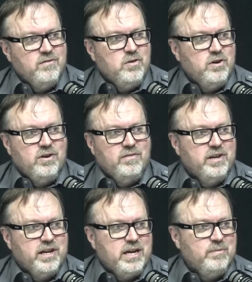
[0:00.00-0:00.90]
heard of
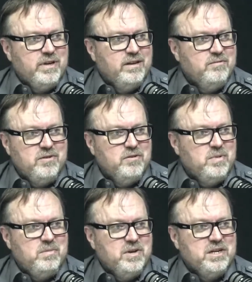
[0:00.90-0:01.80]
that are coming that could
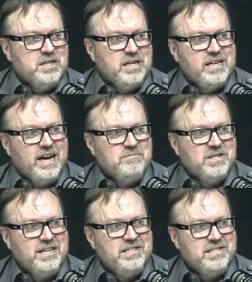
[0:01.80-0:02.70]
be big game
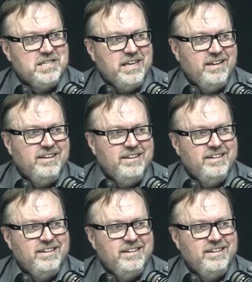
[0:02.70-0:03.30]
changers again?